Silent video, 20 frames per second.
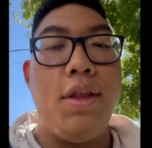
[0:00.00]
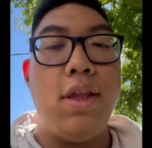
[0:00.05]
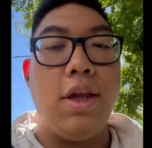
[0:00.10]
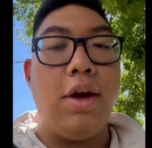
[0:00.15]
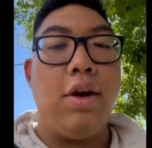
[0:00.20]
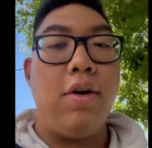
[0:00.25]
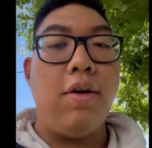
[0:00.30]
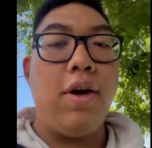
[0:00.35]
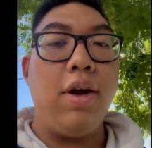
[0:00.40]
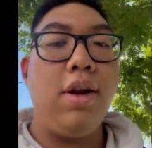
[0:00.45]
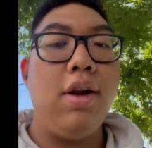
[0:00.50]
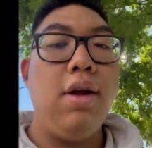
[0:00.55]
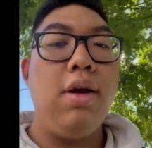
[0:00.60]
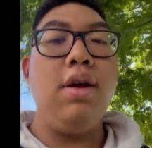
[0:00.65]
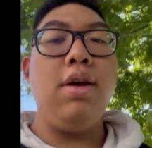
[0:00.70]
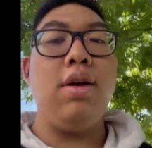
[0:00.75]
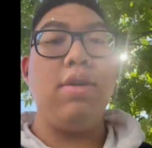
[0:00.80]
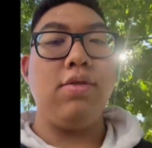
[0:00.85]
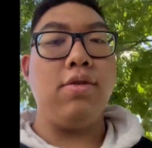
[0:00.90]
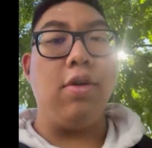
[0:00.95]
in there, all right?
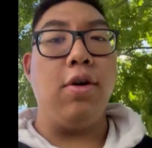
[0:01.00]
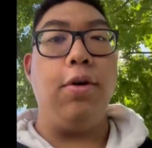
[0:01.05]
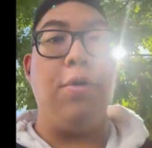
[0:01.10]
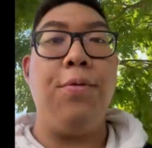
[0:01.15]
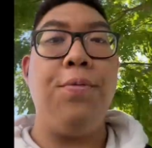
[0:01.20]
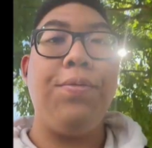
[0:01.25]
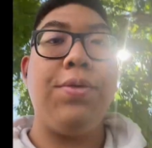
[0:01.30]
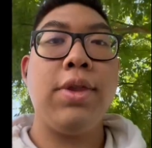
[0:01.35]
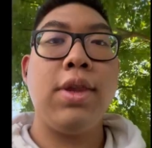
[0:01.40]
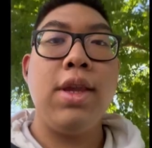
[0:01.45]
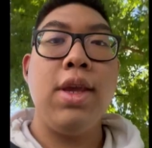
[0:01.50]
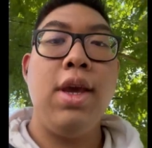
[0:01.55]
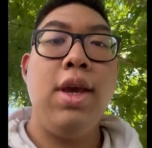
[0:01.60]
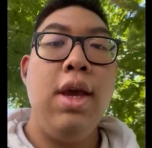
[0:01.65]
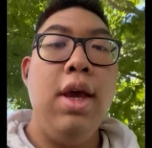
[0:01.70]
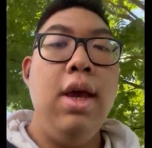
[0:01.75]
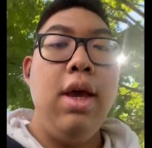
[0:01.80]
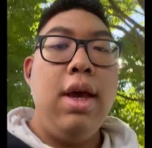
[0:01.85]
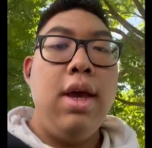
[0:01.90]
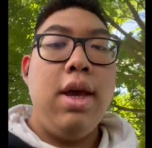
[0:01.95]
So
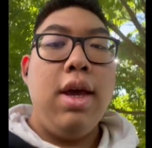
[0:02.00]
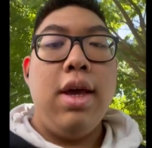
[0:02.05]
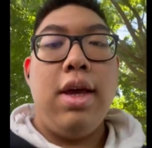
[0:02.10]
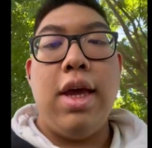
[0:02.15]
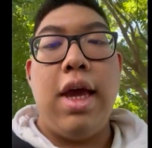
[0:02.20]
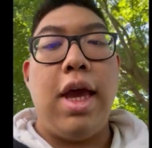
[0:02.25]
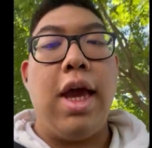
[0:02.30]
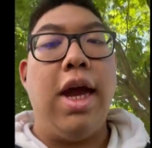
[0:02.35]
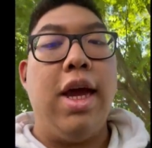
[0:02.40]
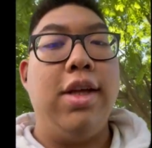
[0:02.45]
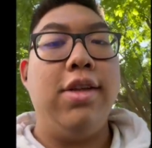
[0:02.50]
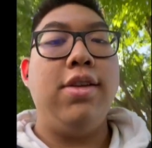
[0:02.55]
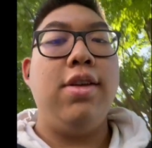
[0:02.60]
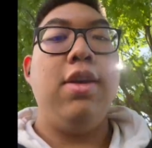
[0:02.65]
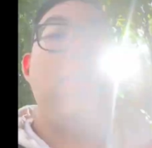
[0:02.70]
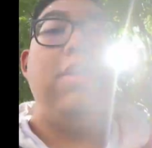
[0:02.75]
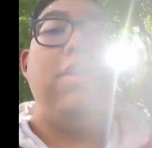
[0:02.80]
yeah, guys.